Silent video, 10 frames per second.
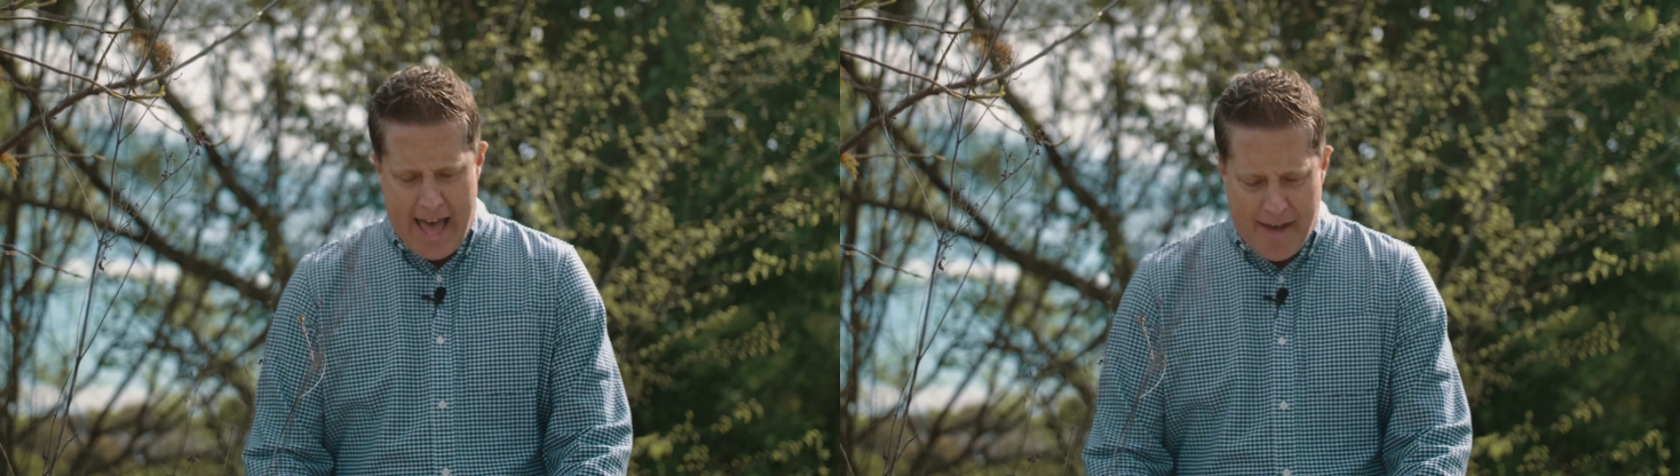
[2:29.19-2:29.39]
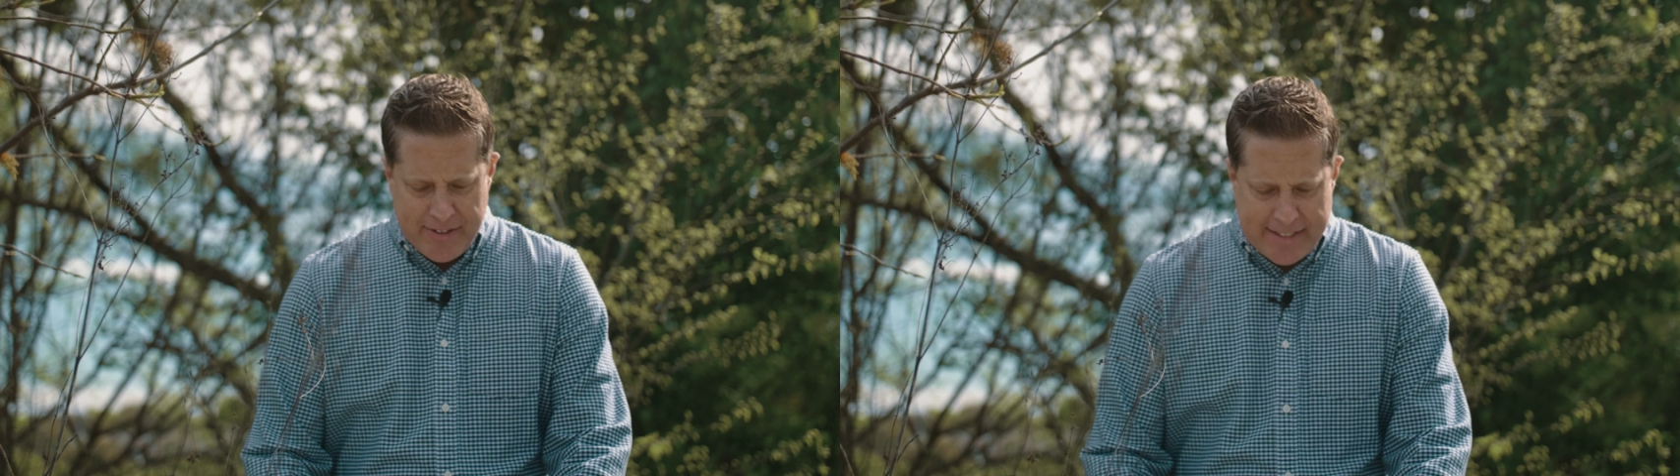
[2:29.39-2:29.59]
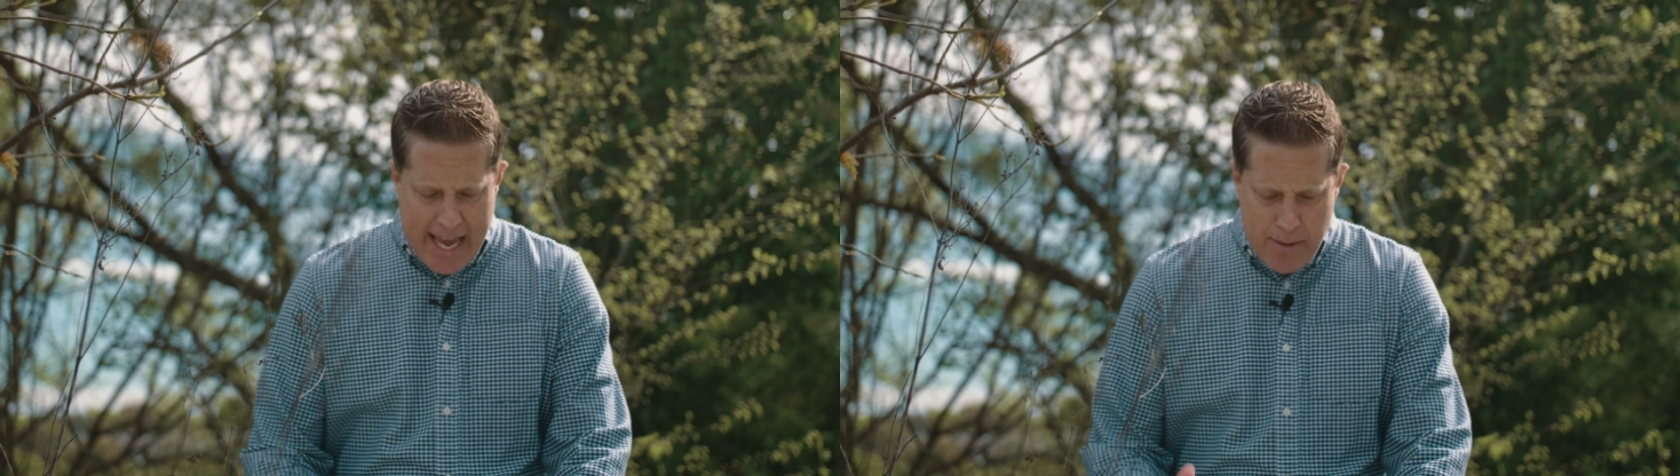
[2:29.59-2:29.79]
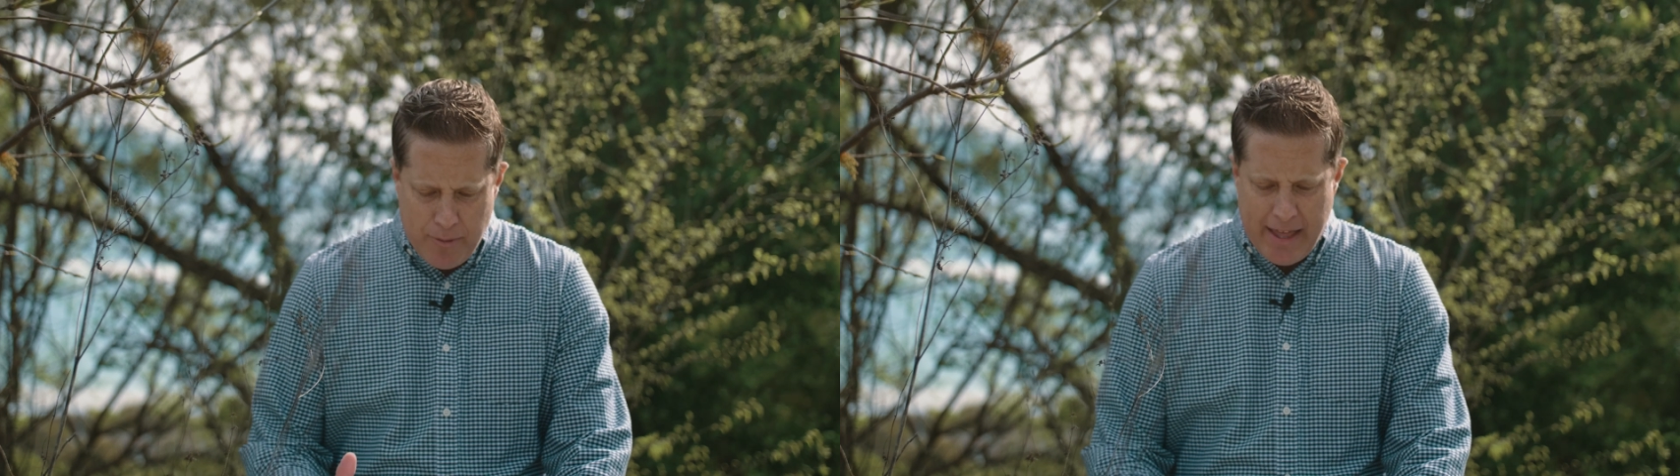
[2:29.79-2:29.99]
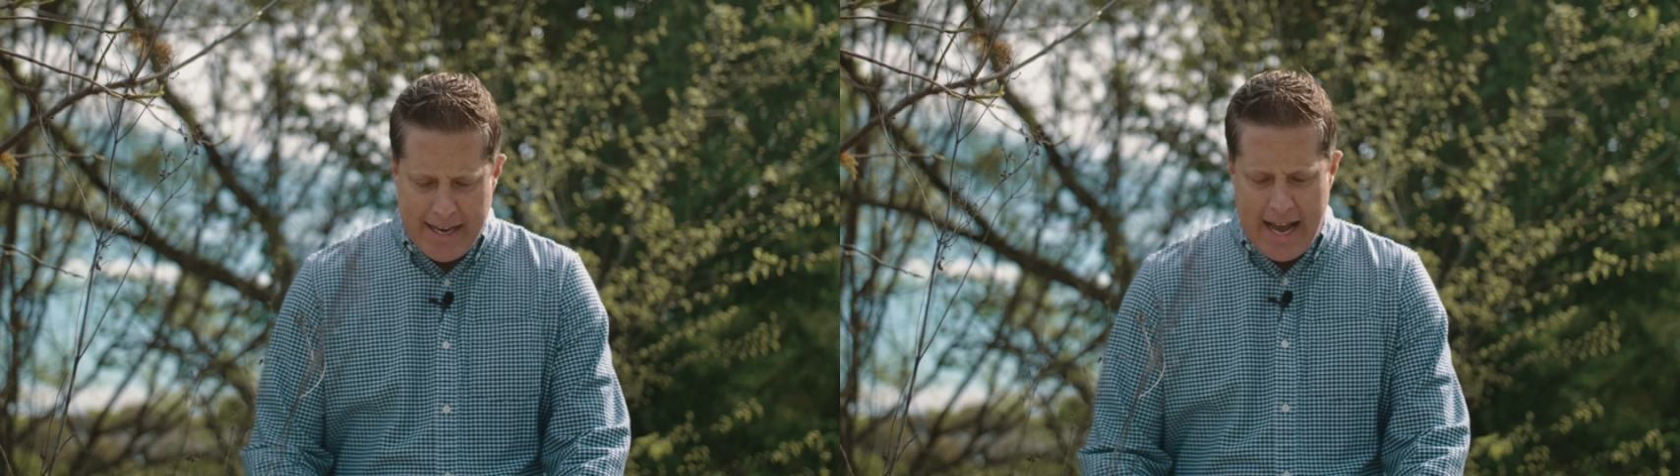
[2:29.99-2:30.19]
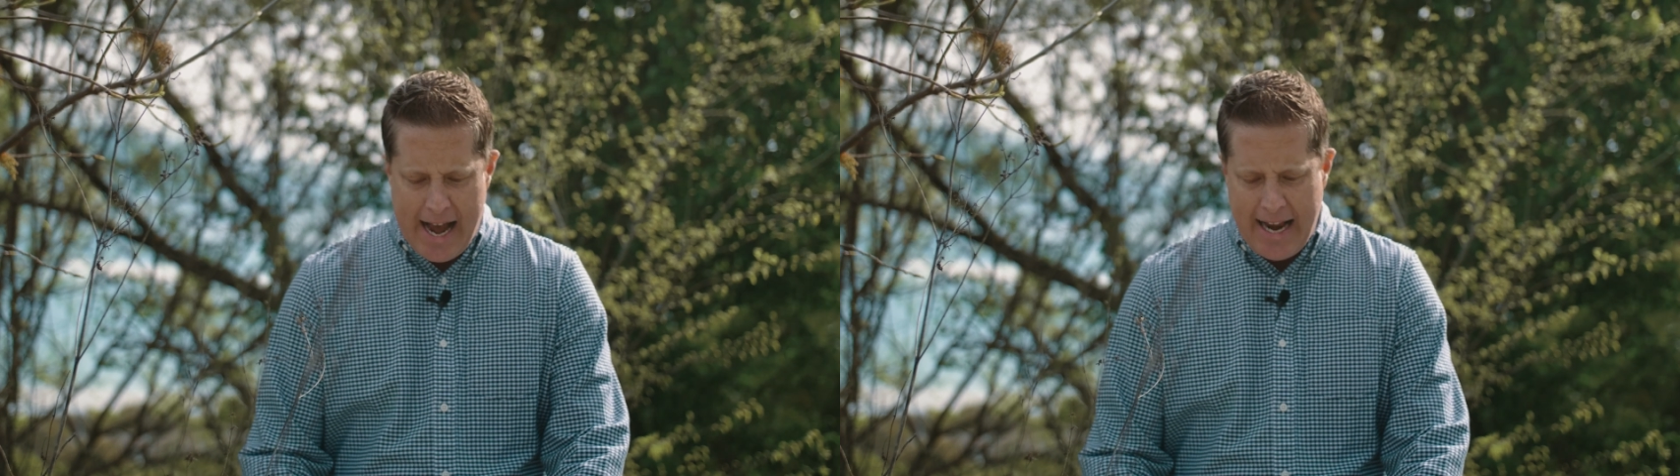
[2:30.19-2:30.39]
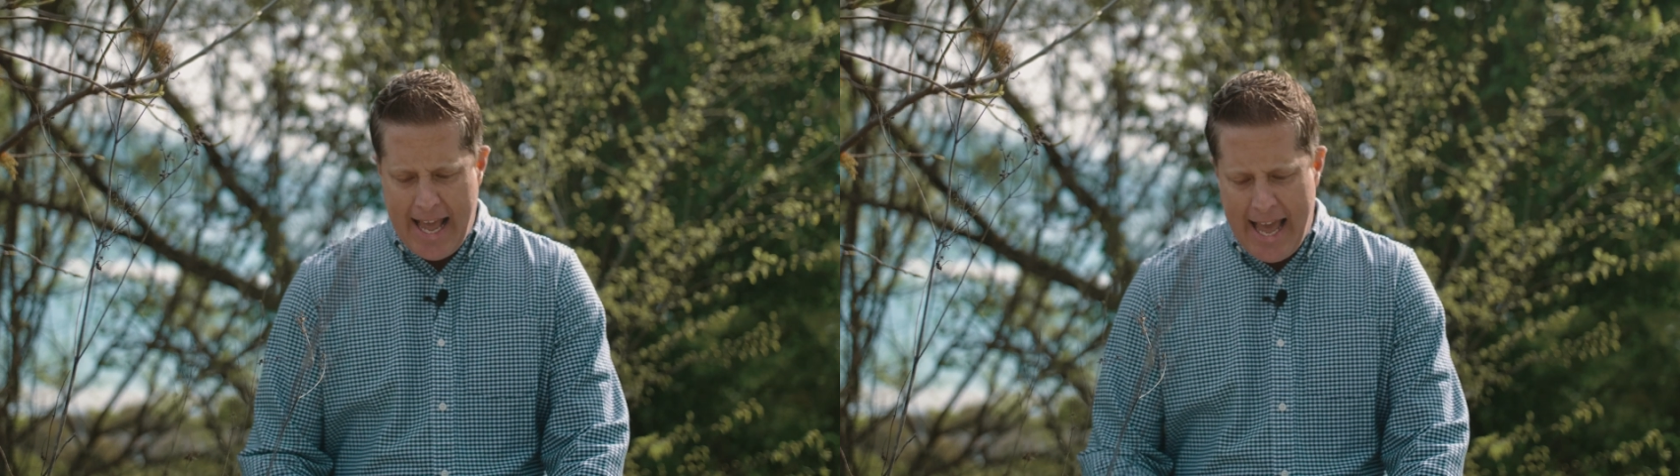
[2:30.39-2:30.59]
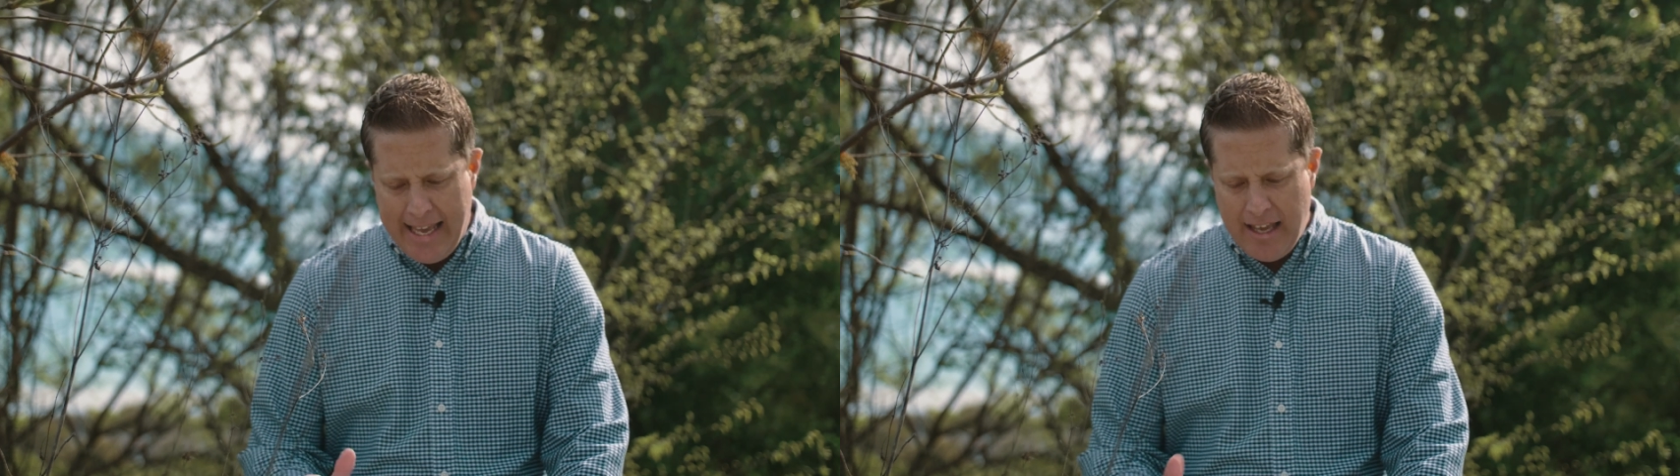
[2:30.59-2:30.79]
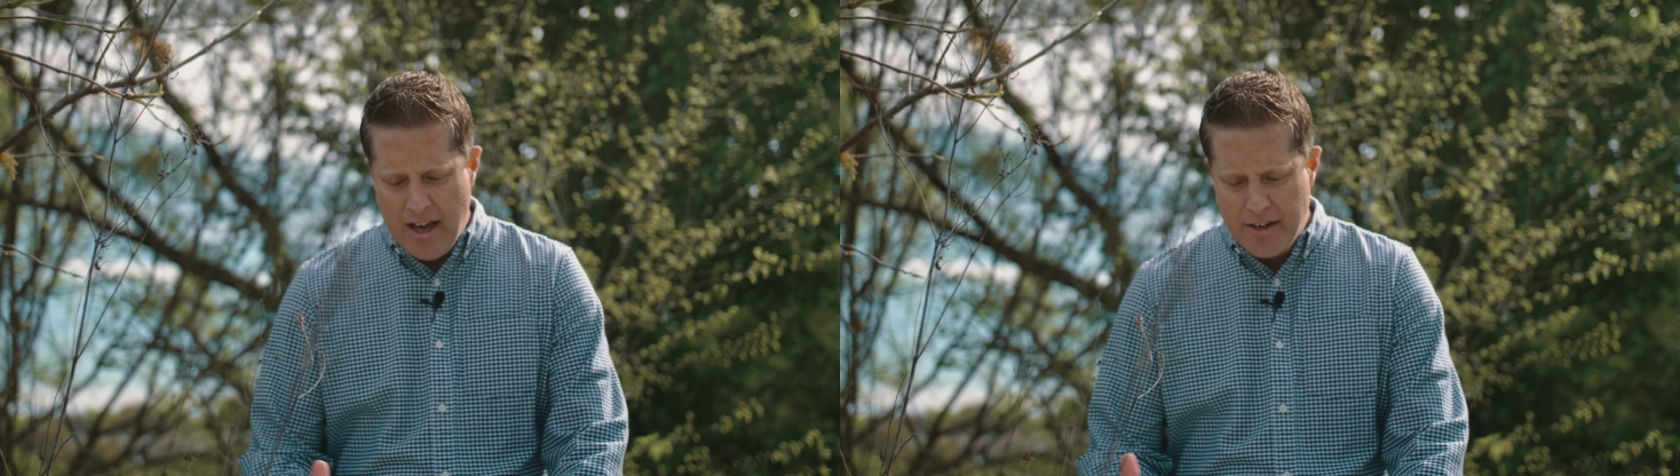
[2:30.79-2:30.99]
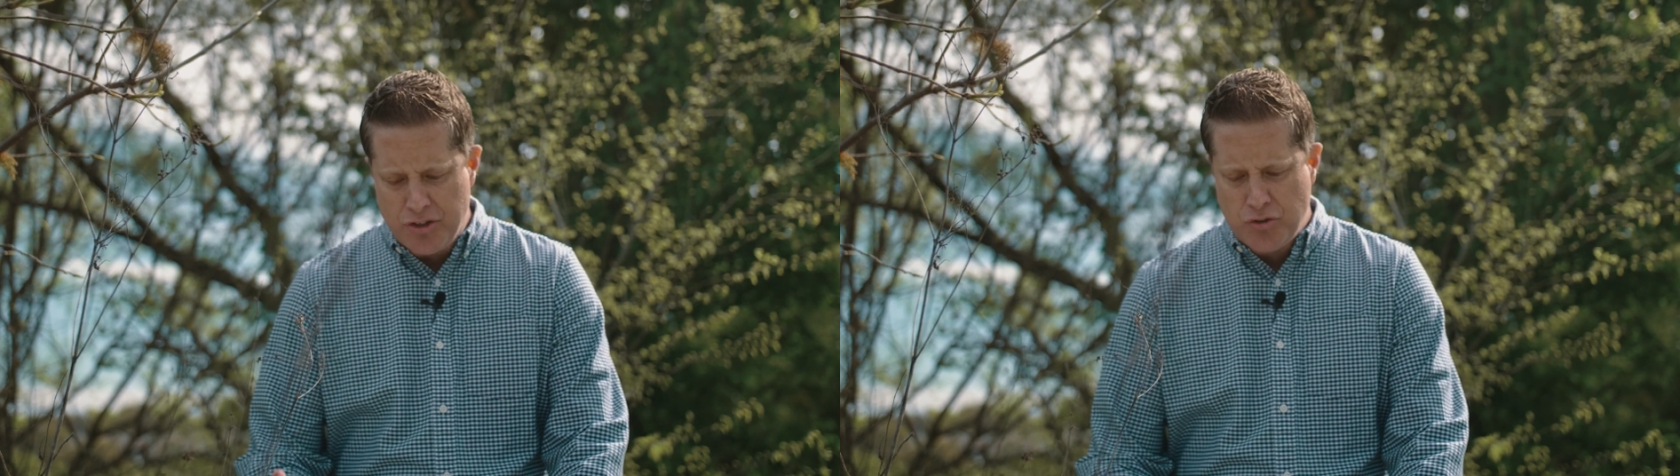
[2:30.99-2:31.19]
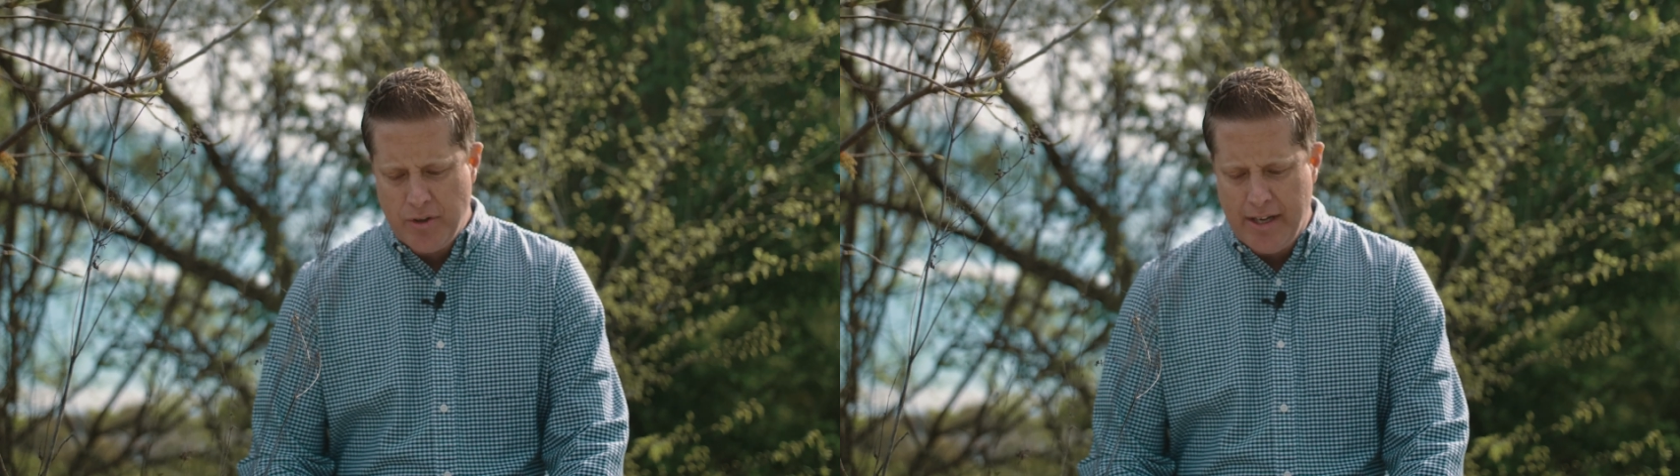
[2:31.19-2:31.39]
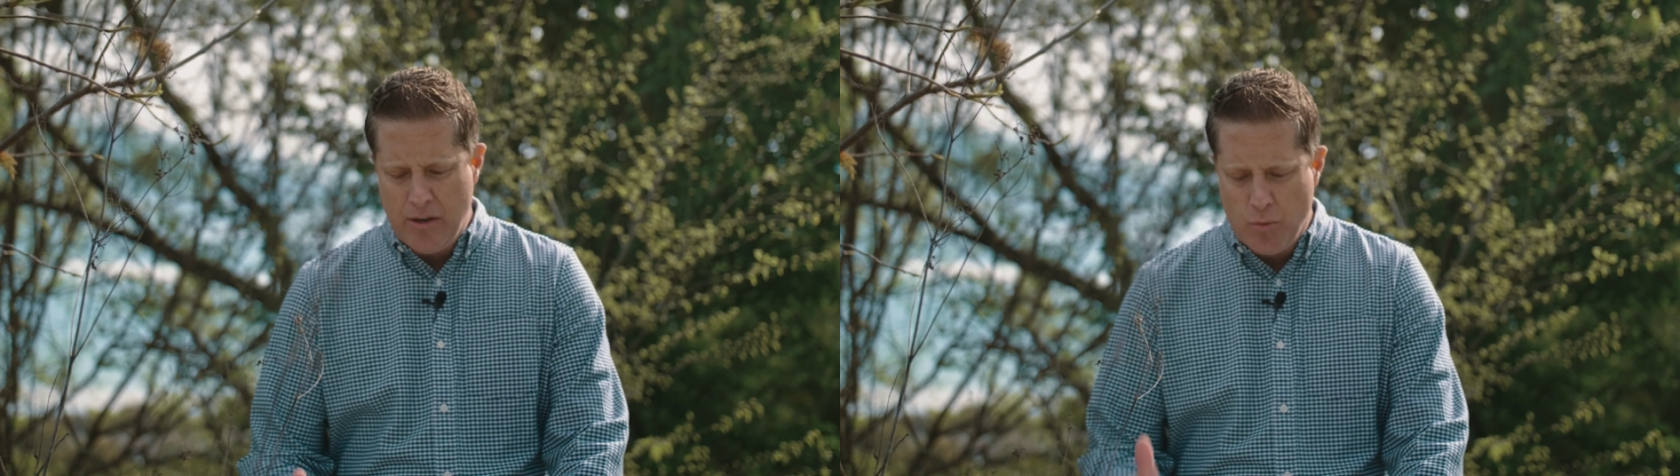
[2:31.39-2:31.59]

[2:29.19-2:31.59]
At the table that night, hanging on a tree,